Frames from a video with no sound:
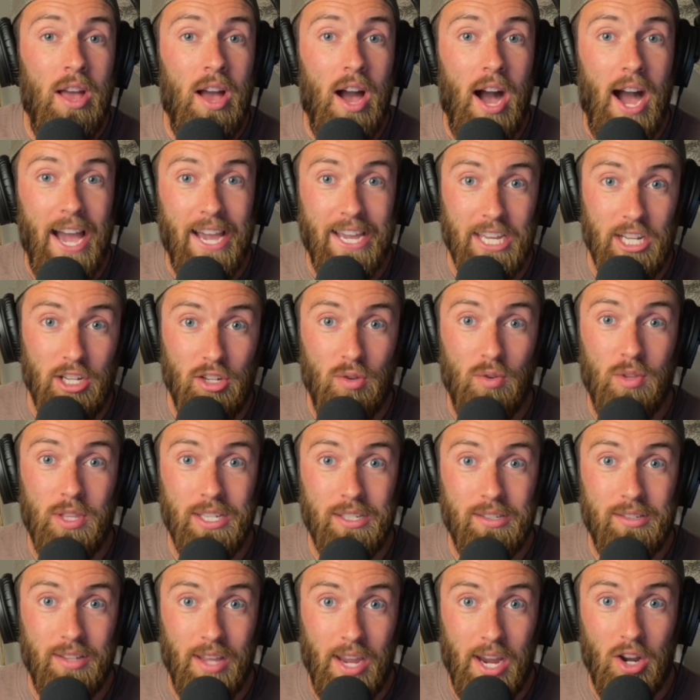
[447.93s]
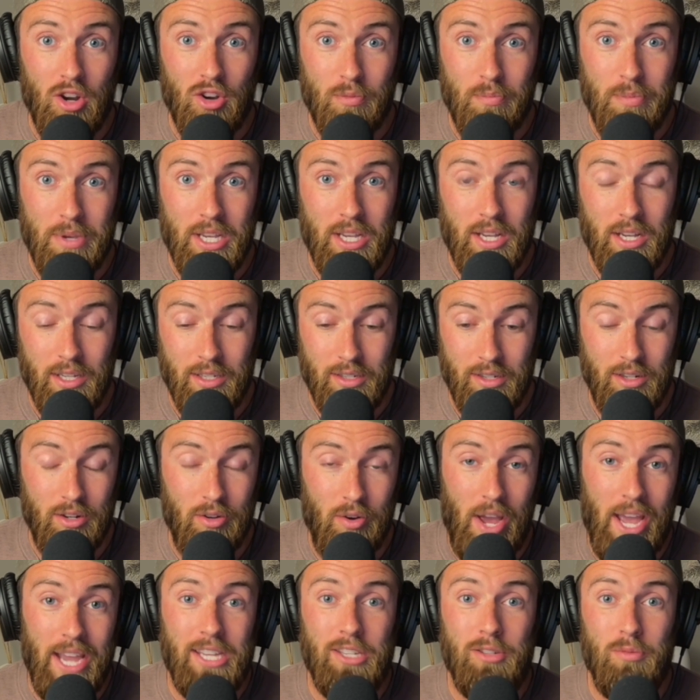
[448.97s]
I can do this later because, you know,
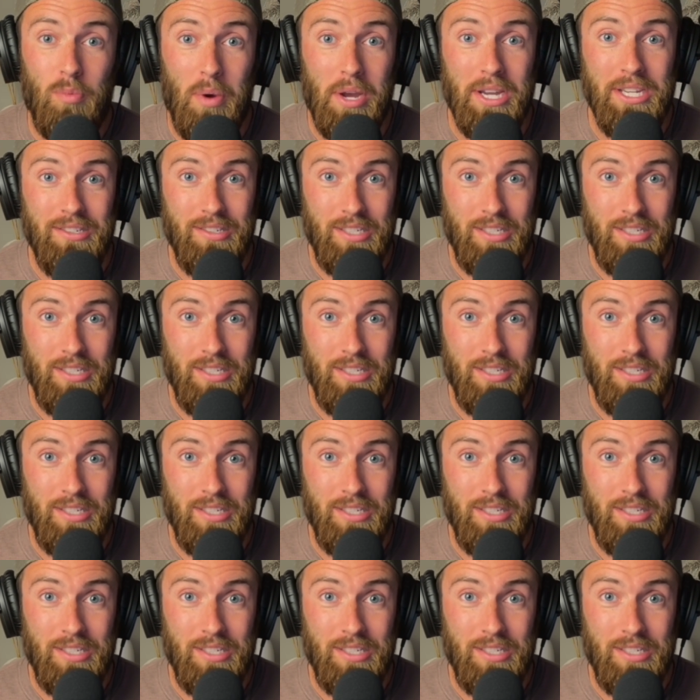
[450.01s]
X, Y,